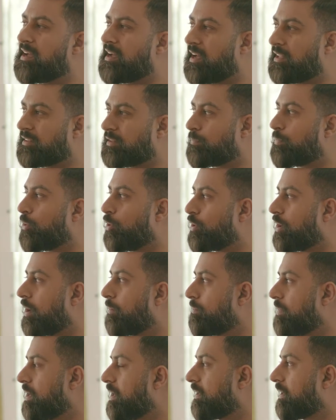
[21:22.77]
And the point
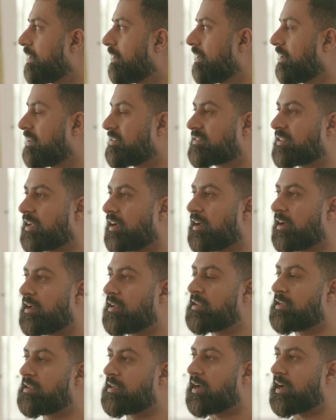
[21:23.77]
I'm making is that
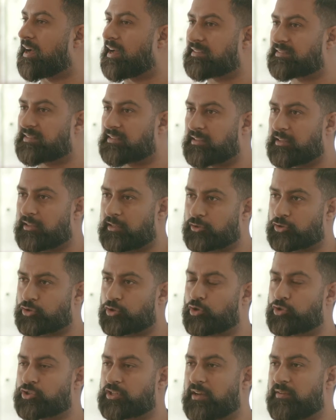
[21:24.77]
as a
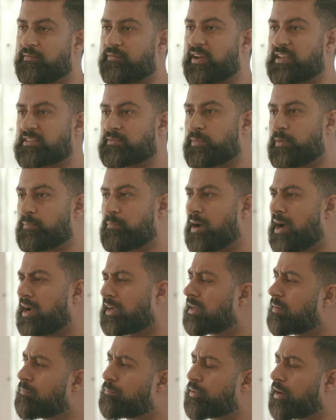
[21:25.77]
social investment
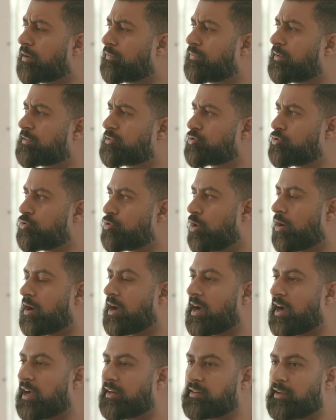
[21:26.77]
market, Bradford's not
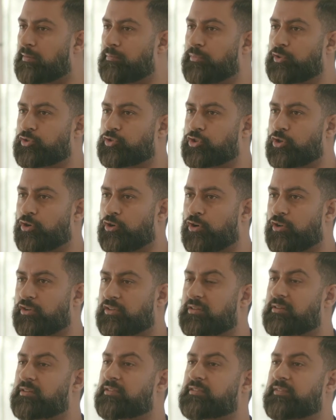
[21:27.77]
had a mature
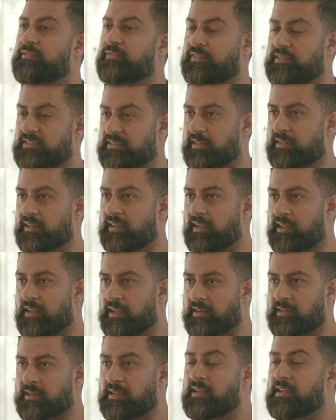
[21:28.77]
or a
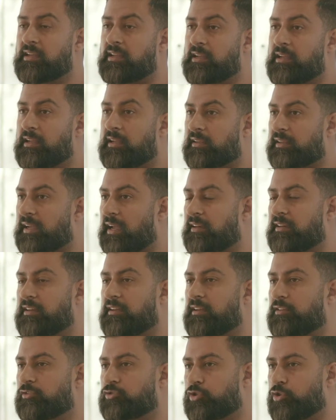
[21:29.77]
sophisticated kind
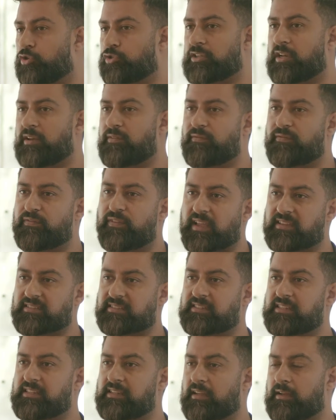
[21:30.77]
of social
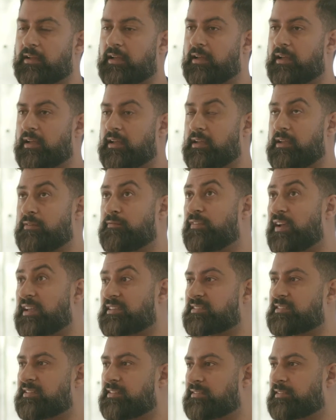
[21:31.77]

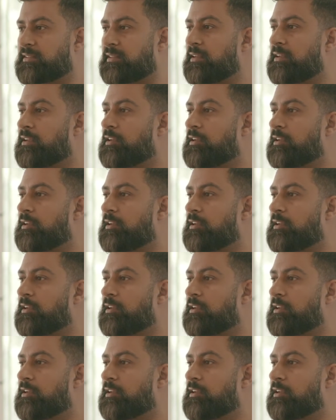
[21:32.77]
investors.